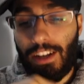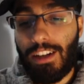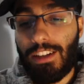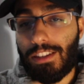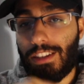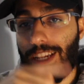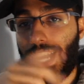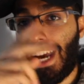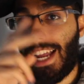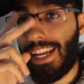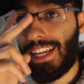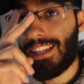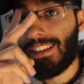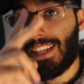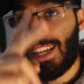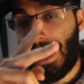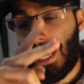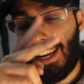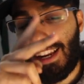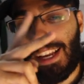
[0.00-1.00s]
So that is
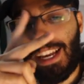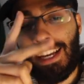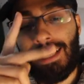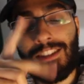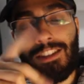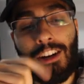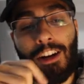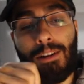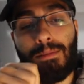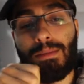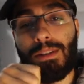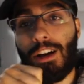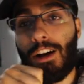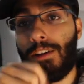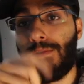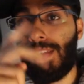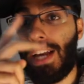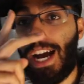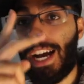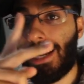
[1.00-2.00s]
it in terms
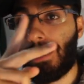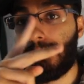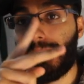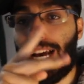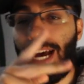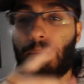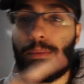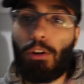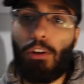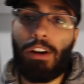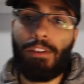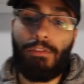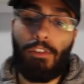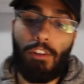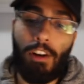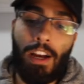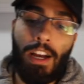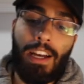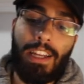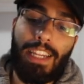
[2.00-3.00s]
of the items I'm going
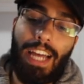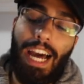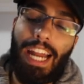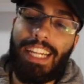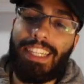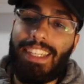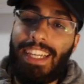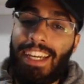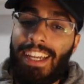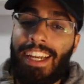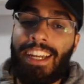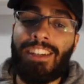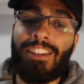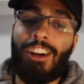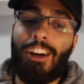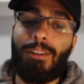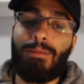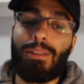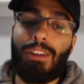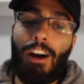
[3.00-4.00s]
for. That is it in
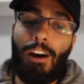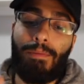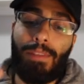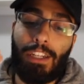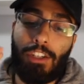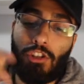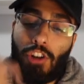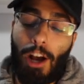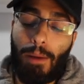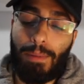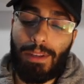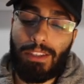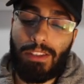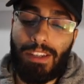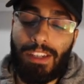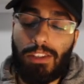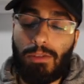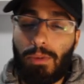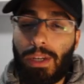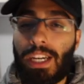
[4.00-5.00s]
terms of the drop list
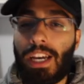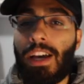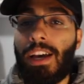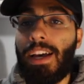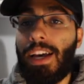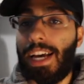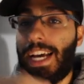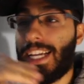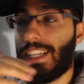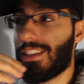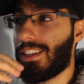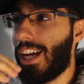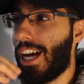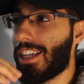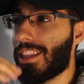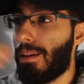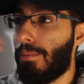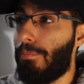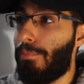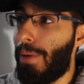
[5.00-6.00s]
this week. It's
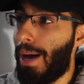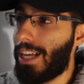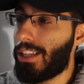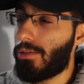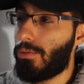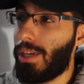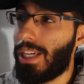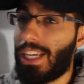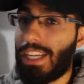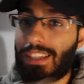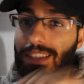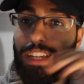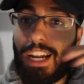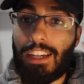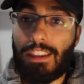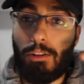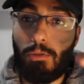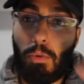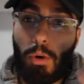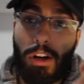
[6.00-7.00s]
not the best week, it's
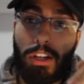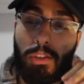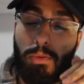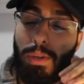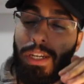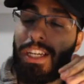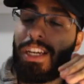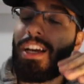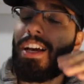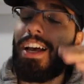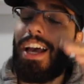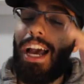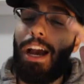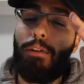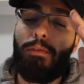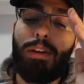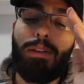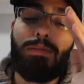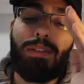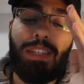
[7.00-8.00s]
not the worst week,
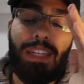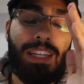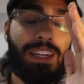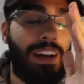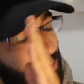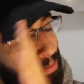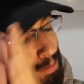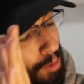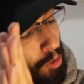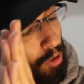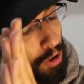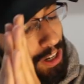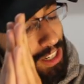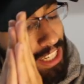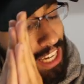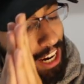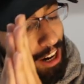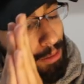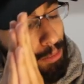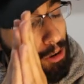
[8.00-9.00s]
and we've seen more
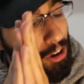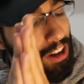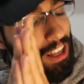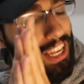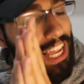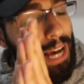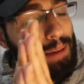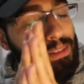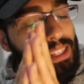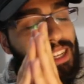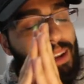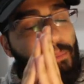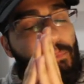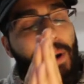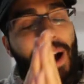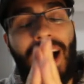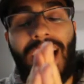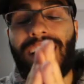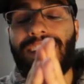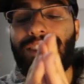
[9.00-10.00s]
terrible collabs in the
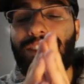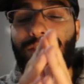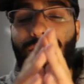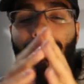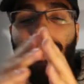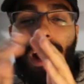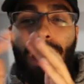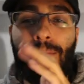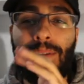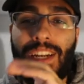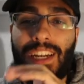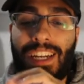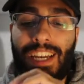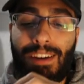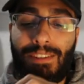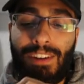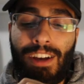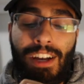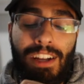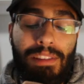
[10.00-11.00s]
past. So I'm going to
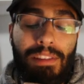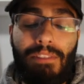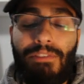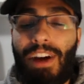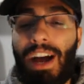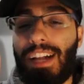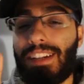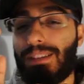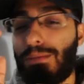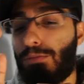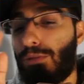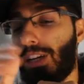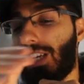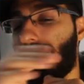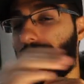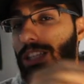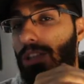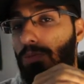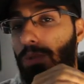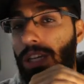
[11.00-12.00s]
give the Vans a
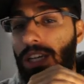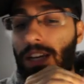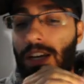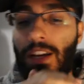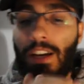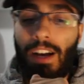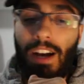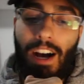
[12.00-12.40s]
break this week.